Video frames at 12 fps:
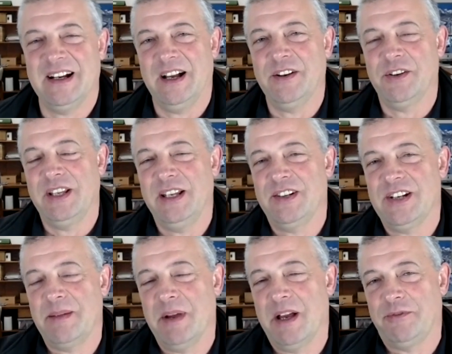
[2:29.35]
under the
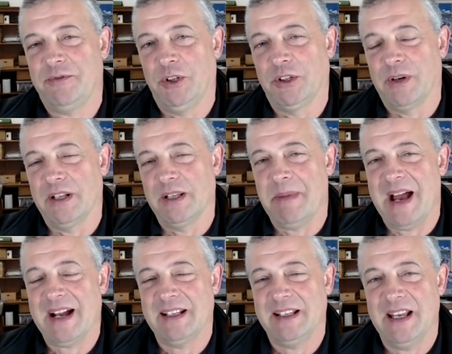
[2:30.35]
intake manifold around the
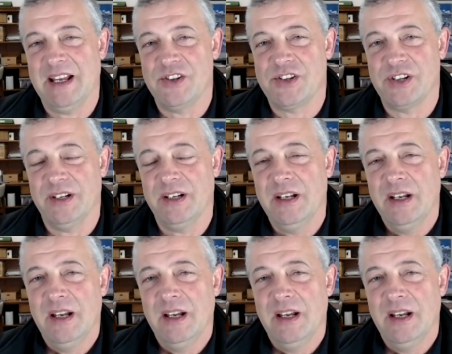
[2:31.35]
back of the engine,